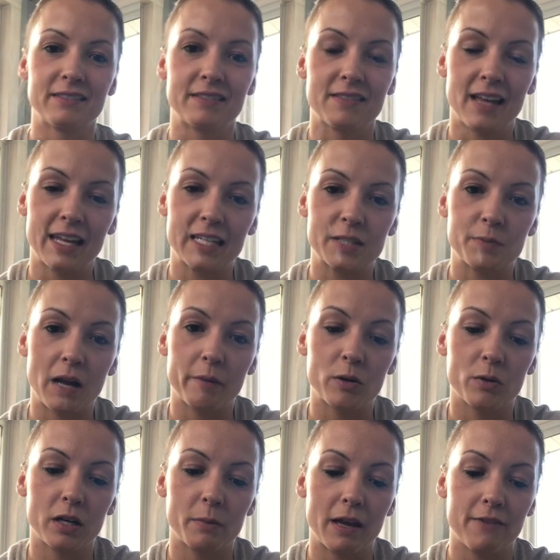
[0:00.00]
That is probably
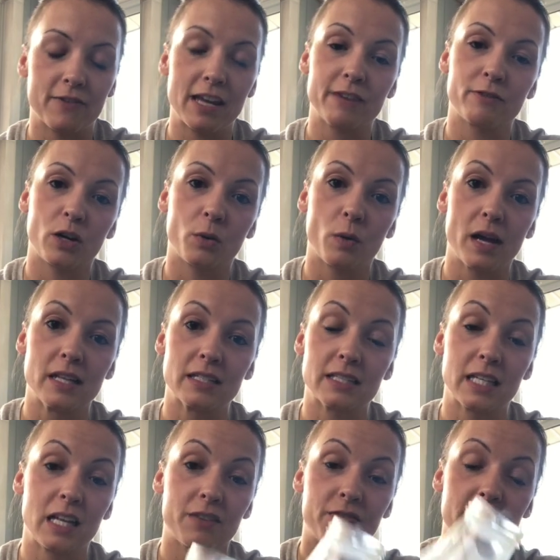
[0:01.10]
one of my favorite ones.
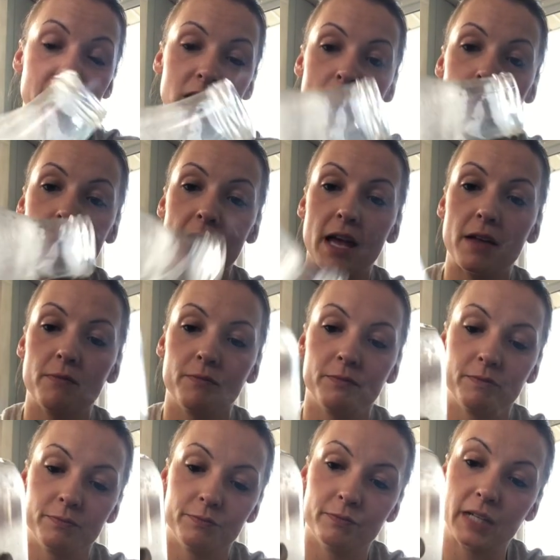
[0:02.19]
And if I dump it
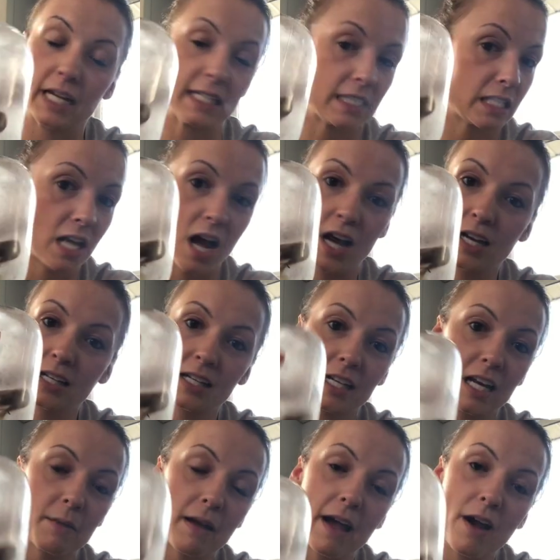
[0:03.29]
It's not gonna
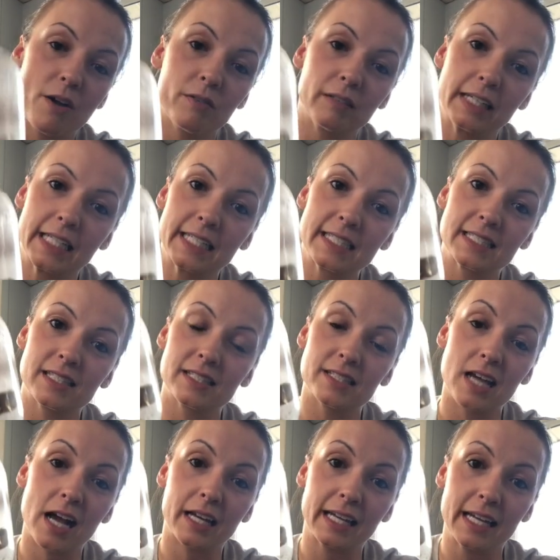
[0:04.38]
come out. It is
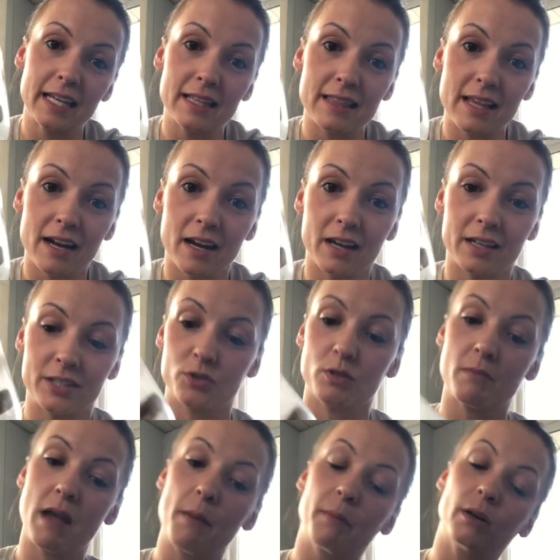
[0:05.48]
stuck in there because
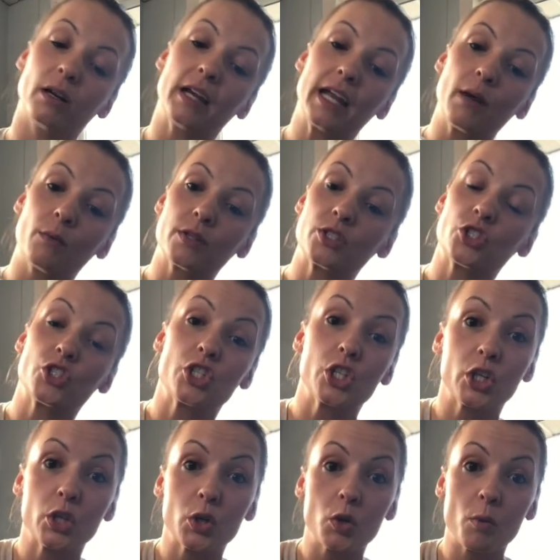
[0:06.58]
remember, it was
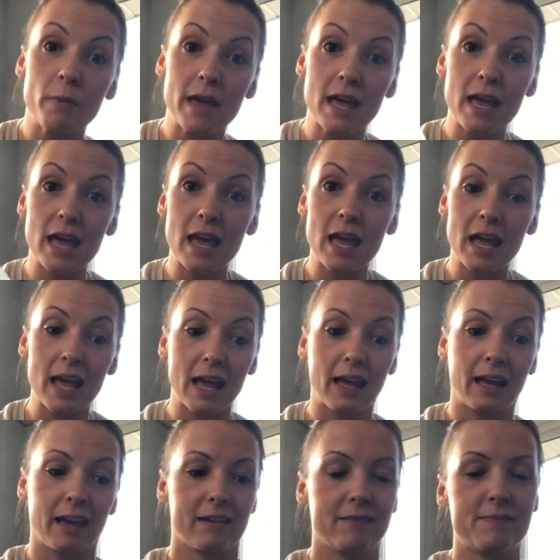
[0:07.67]
too
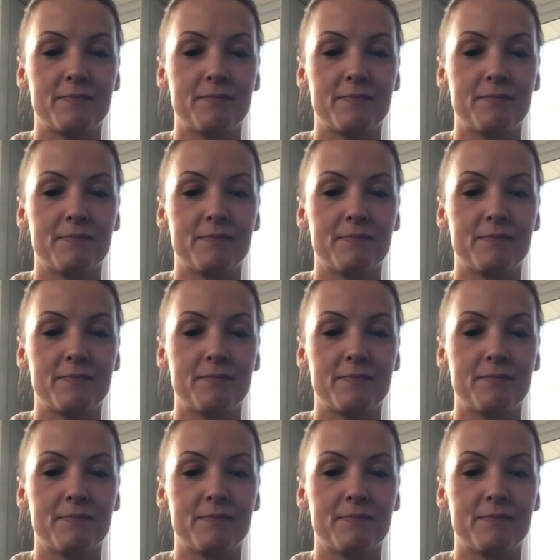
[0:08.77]
big.